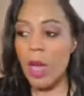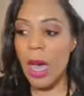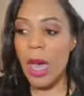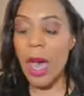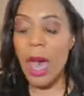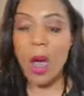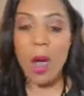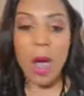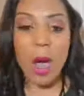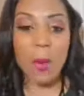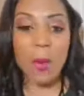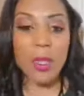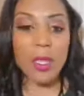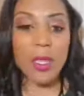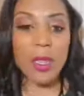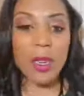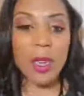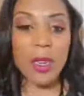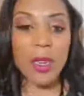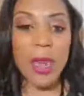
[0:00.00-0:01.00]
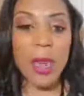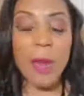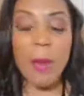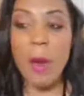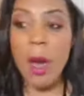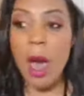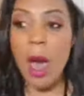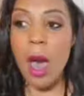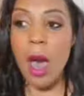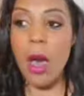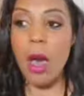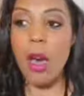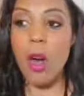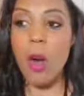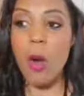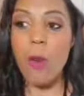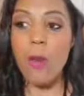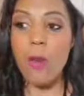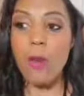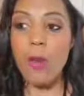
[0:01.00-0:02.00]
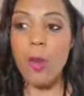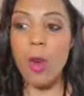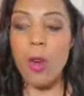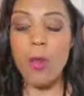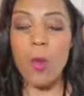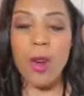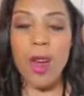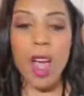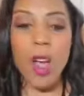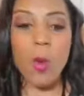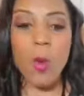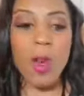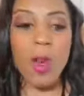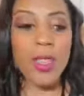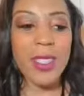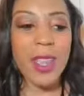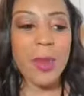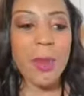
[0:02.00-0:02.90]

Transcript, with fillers: I, I was looking at uh, an overview of where I was.